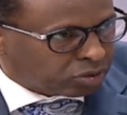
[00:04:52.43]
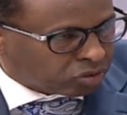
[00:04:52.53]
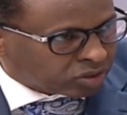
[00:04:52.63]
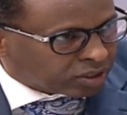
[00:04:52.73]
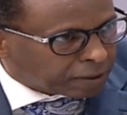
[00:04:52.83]

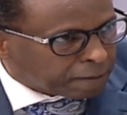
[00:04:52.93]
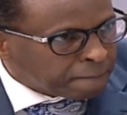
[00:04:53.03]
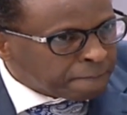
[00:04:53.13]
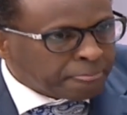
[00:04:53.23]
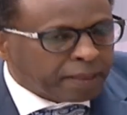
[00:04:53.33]
Authority. Mm
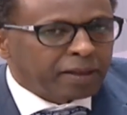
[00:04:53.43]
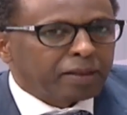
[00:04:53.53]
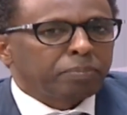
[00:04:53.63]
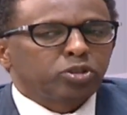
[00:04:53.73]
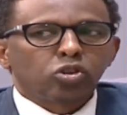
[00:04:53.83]

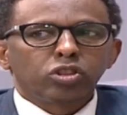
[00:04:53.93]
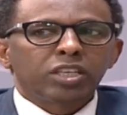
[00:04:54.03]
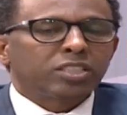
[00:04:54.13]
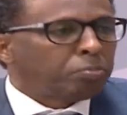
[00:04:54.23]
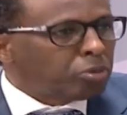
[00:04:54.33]
-hmm. But so
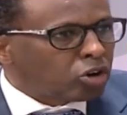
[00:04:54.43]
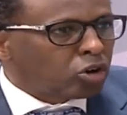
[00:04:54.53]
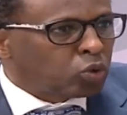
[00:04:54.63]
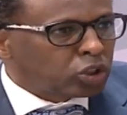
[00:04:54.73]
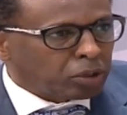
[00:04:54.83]
there's a moral
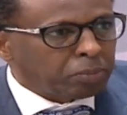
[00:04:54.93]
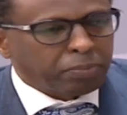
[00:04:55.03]
question.